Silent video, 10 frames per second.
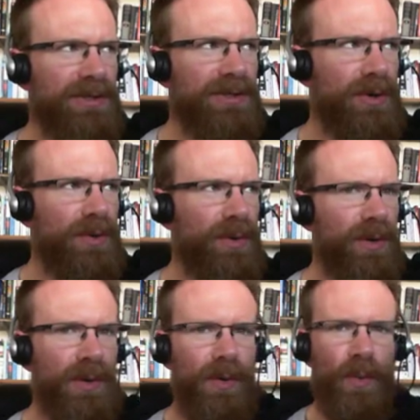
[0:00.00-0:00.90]

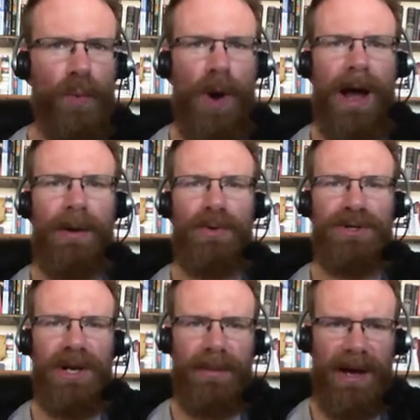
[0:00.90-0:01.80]
So, why
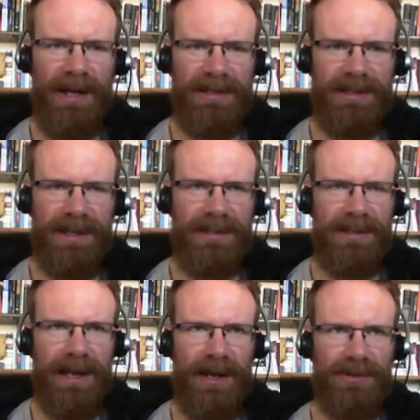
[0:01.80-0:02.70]
was Shamhat
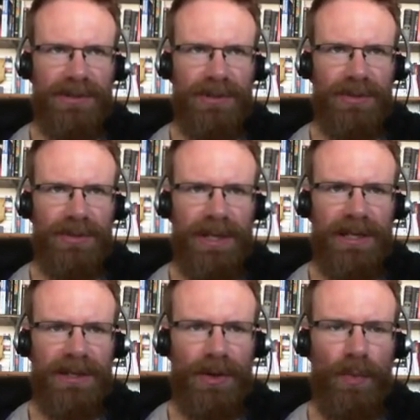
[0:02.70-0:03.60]
sent out to
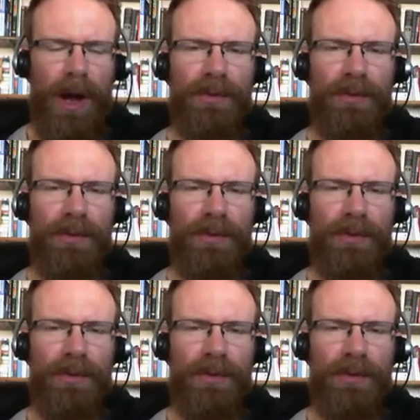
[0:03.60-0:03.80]
Enkidu?